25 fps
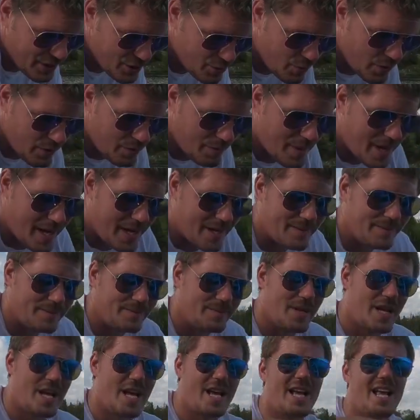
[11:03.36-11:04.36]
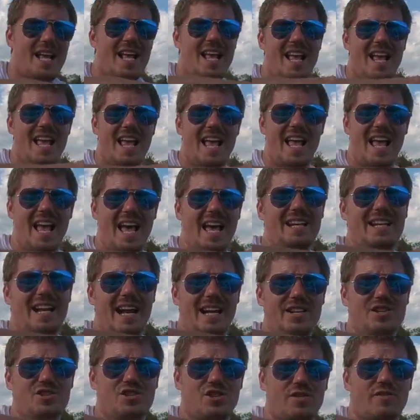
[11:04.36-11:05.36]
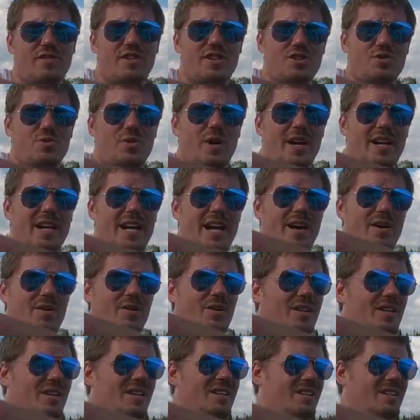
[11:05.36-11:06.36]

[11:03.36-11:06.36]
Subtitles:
things with me, and I deserve this right now.